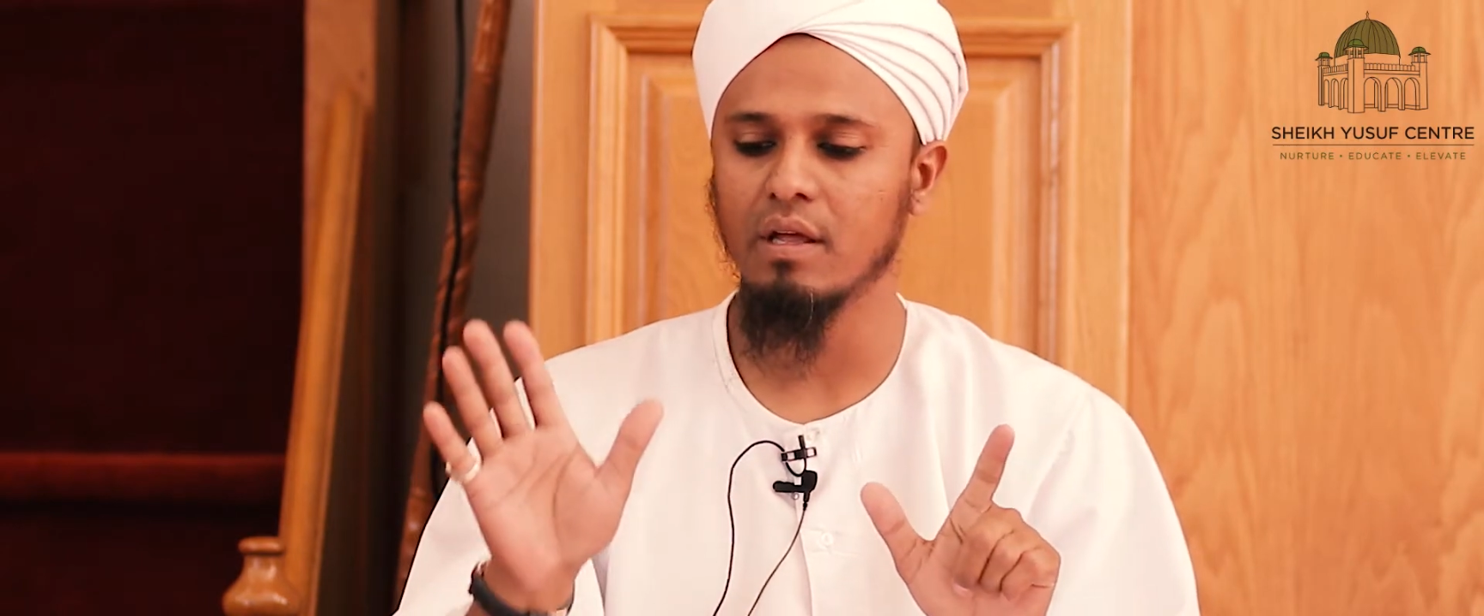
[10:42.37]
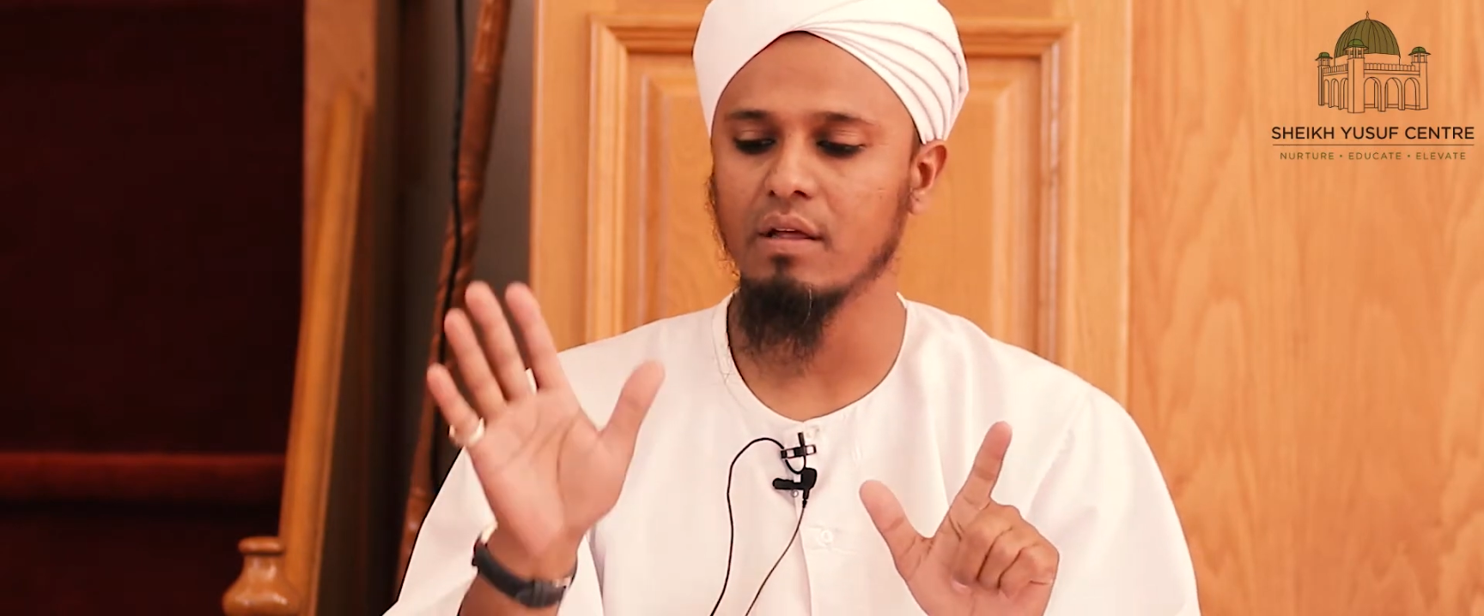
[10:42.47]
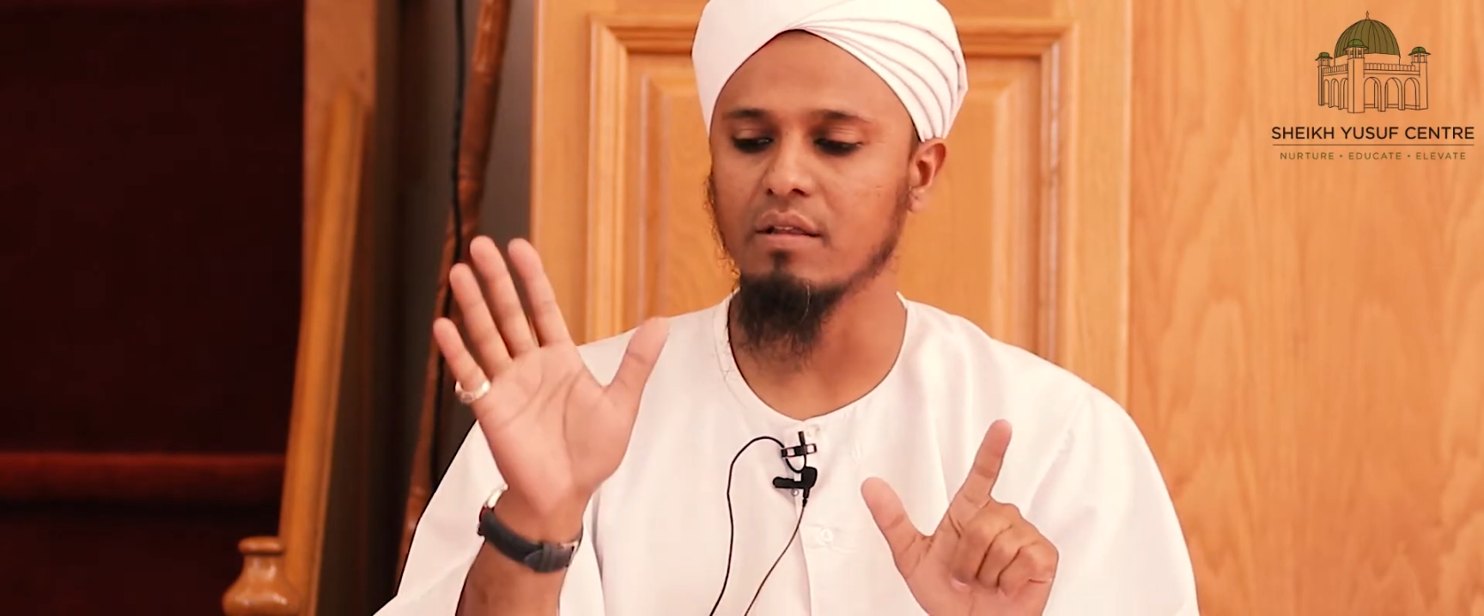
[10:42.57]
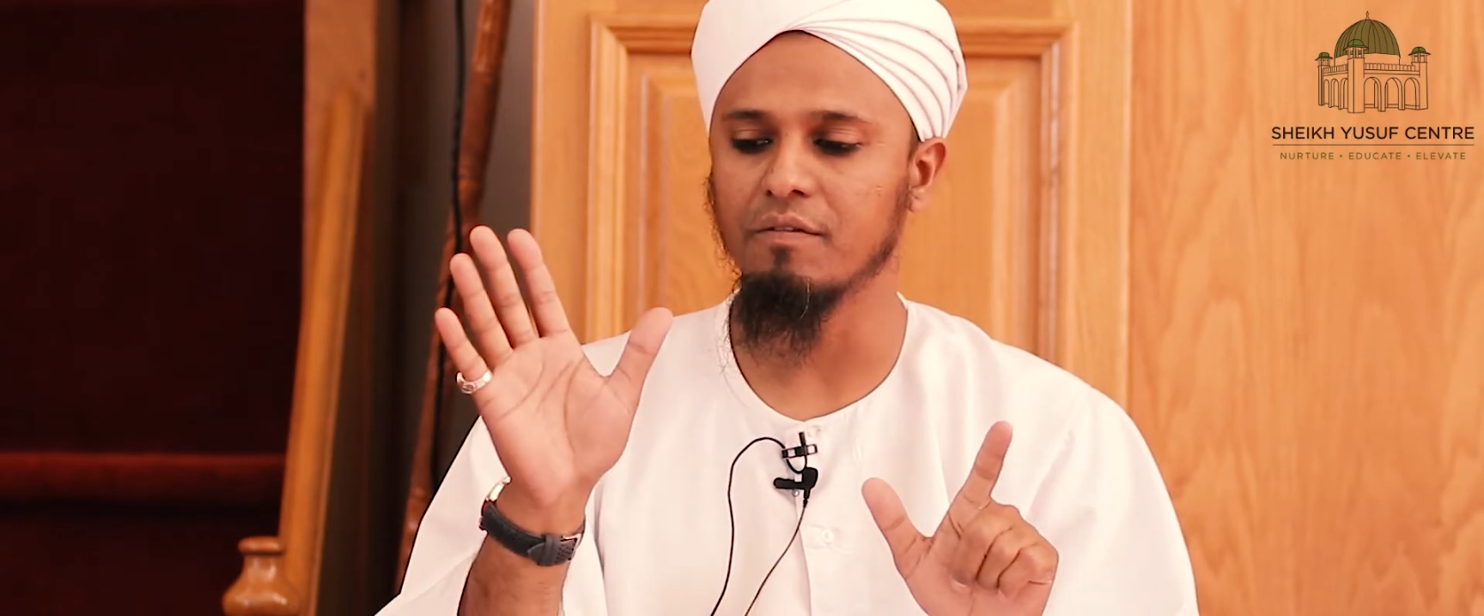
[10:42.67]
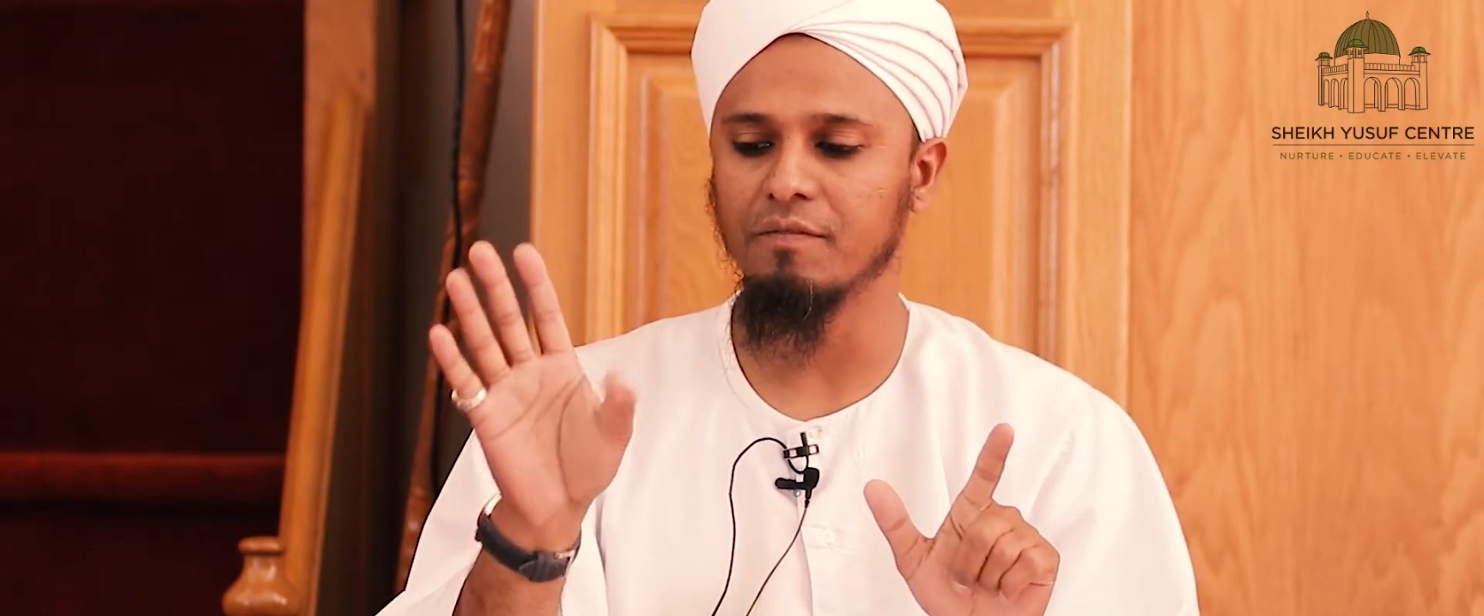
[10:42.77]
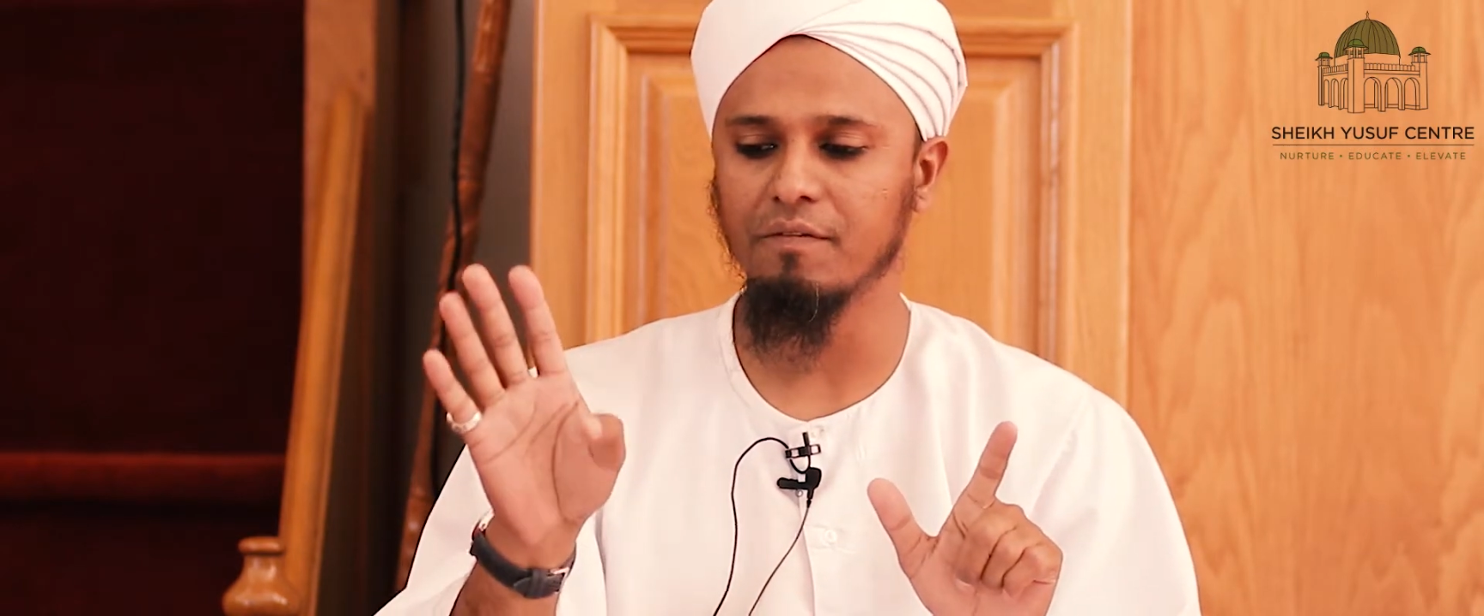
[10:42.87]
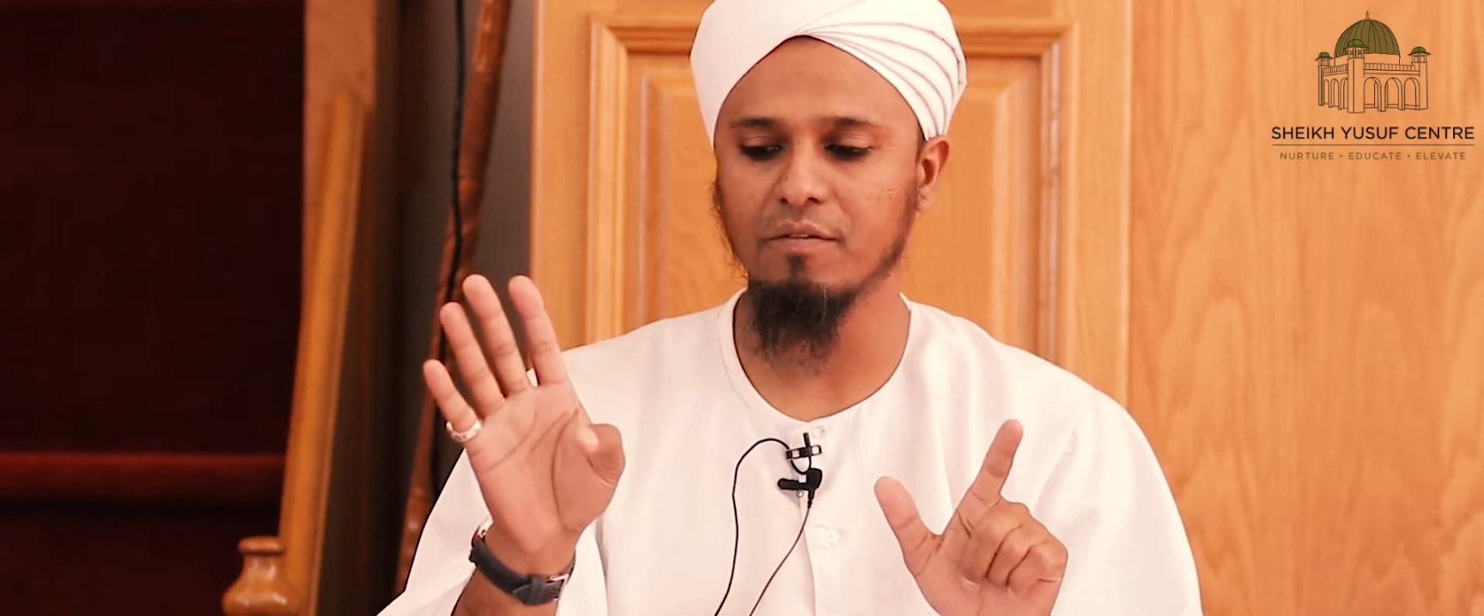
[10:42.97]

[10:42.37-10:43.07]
the 5th